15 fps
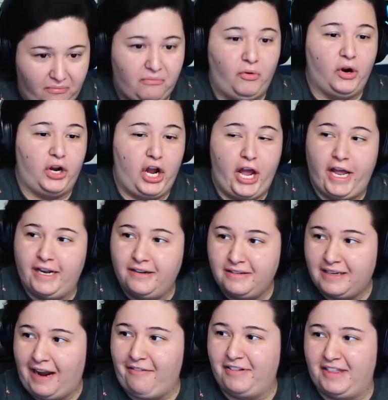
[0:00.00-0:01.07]
we're good.
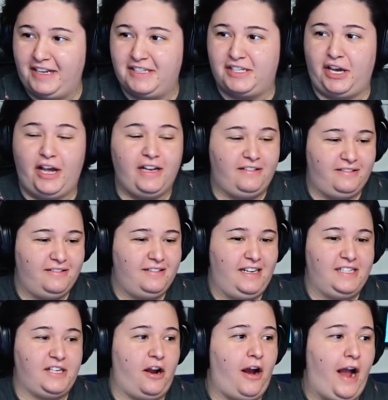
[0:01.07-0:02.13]
Everything's good.
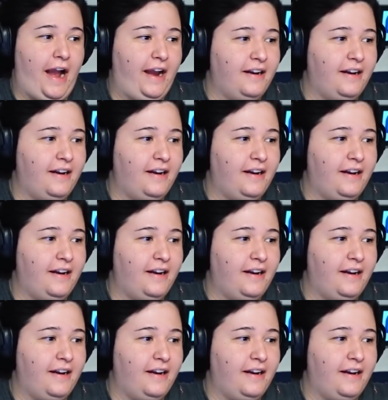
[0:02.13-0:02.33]
He's alright.